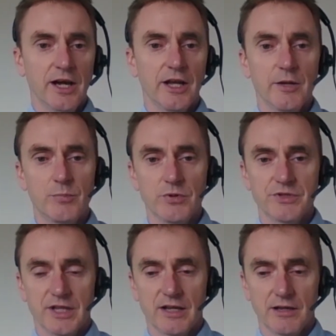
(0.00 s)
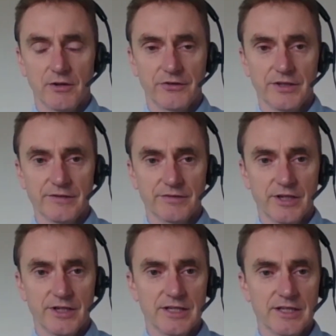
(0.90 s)
And I brought together lots of the
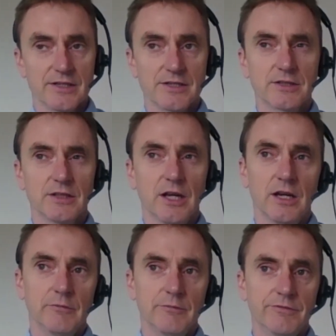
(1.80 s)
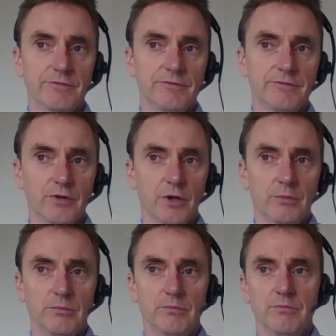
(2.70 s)
different ideas,
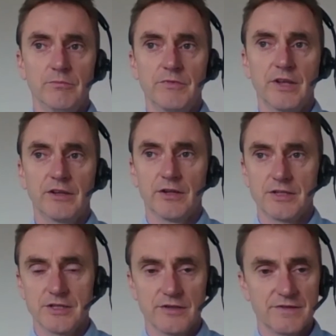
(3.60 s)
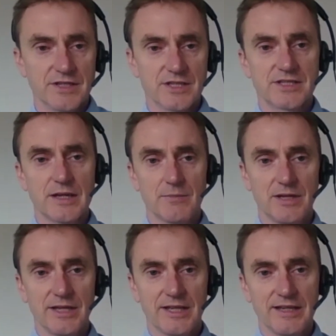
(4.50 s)
from things like design for
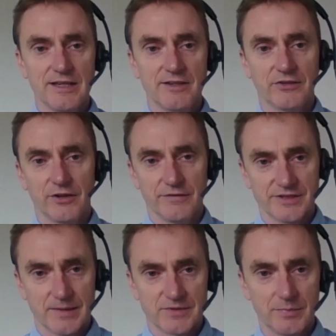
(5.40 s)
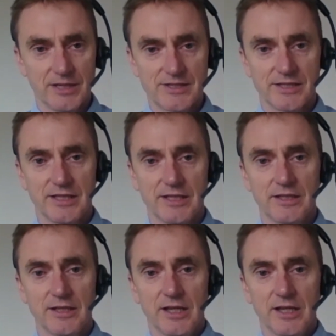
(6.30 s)
disassembly, design for adaptability,